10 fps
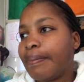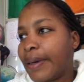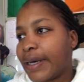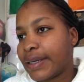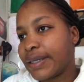
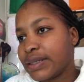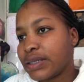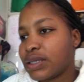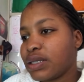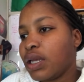
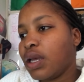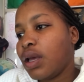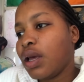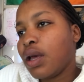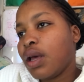but
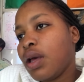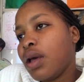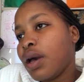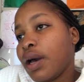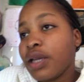
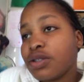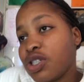i had to